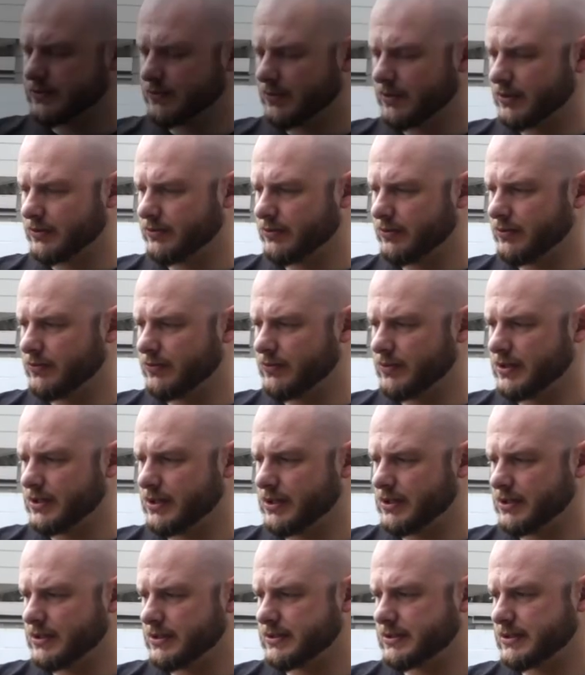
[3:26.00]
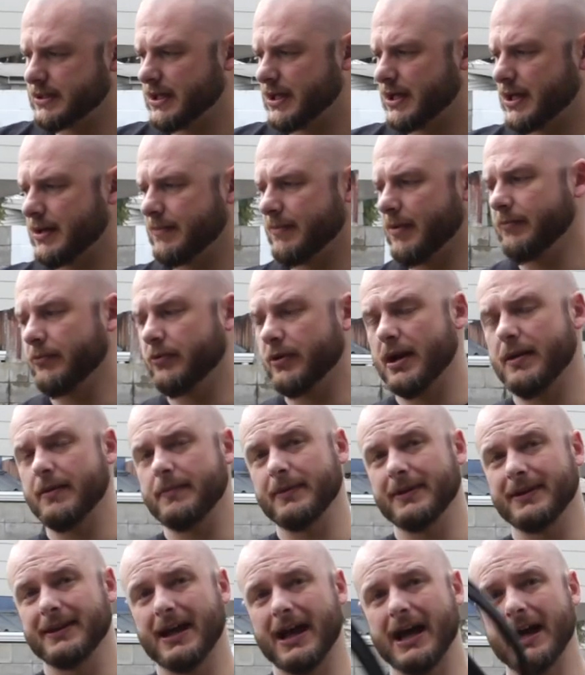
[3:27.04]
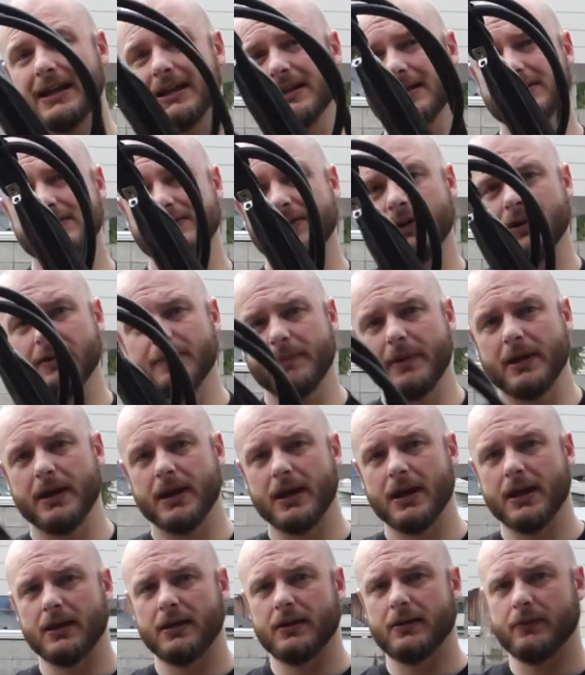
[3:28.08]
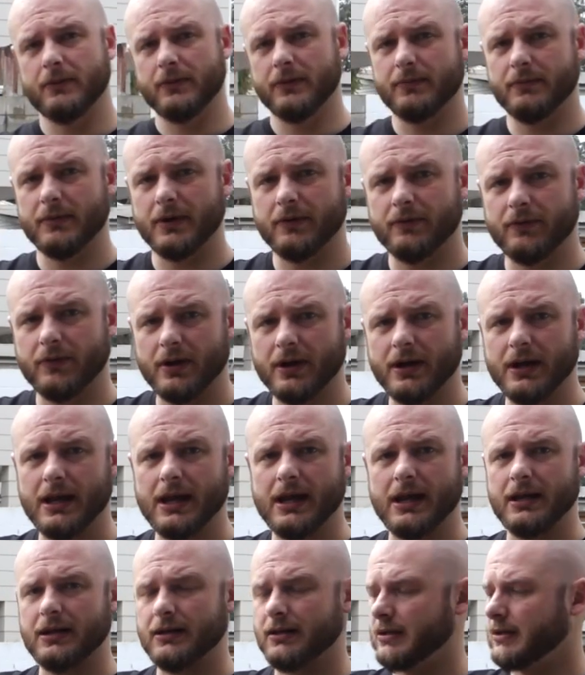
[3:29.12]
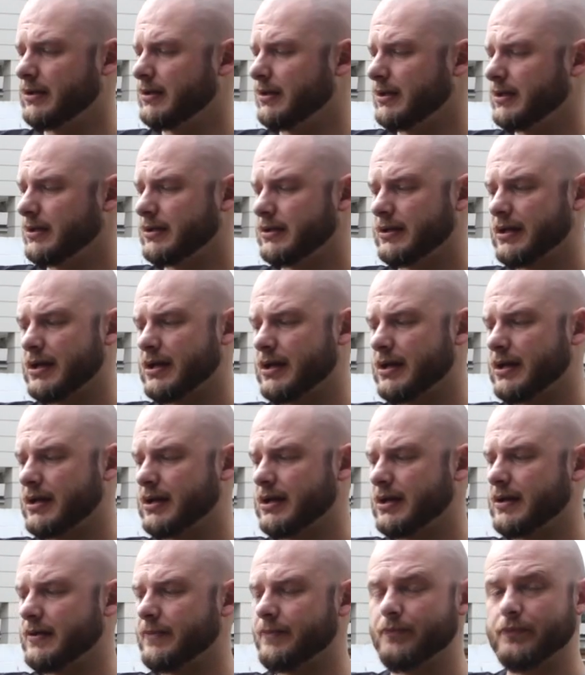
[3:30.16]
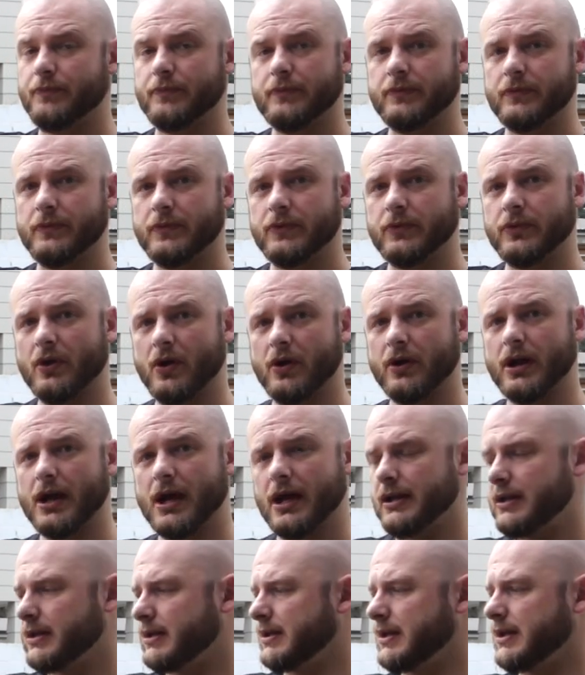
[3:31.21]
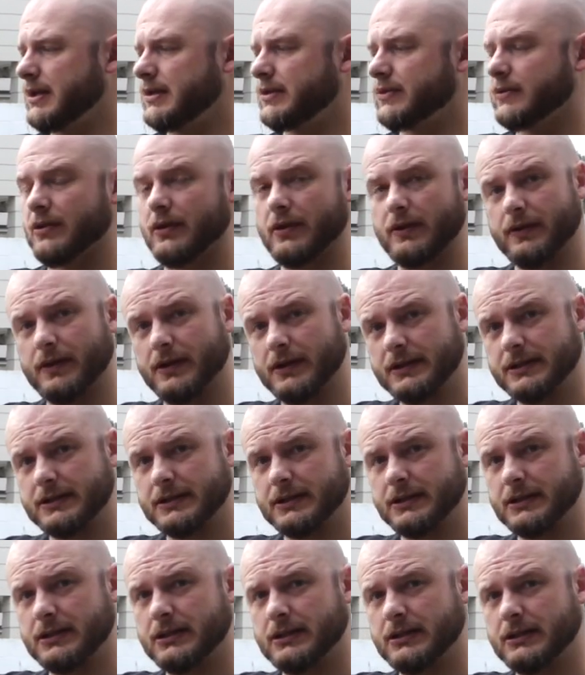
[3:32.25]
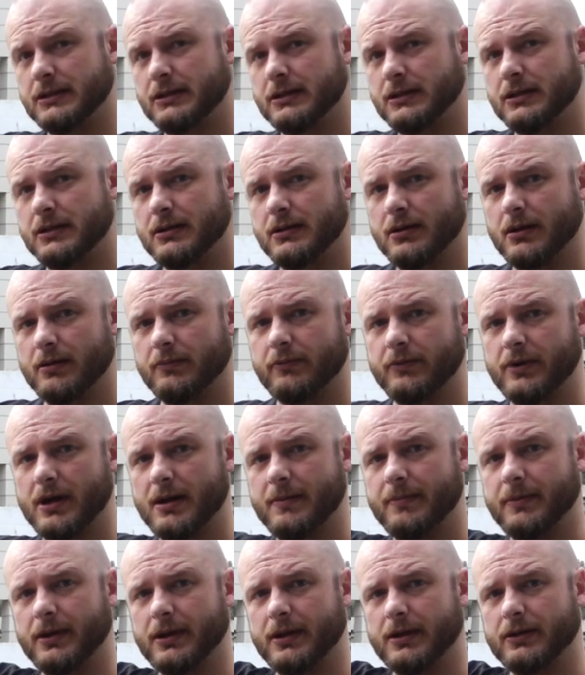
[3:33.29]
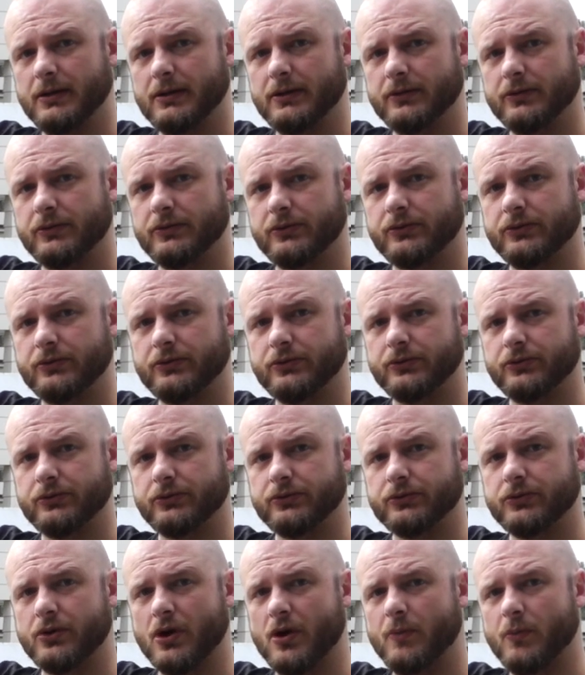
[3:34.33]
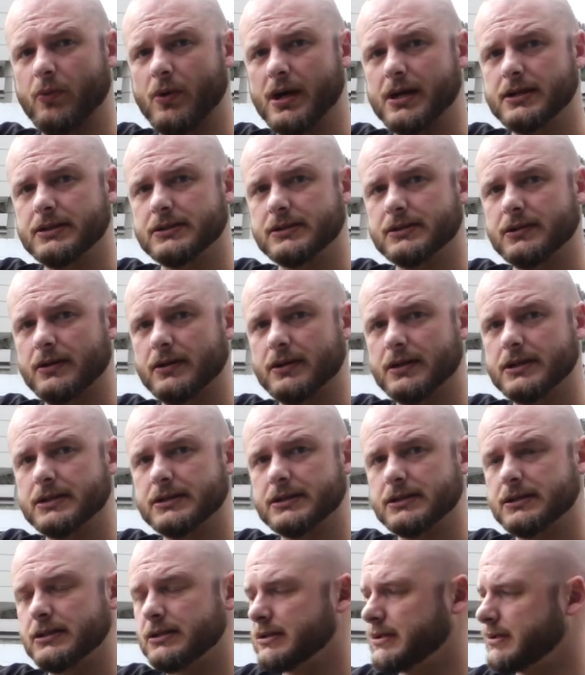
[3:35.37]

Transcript: so what I do is I'm grabbing the underside band with my right hand, not underneath like this. I'm grabbing it top ways like this.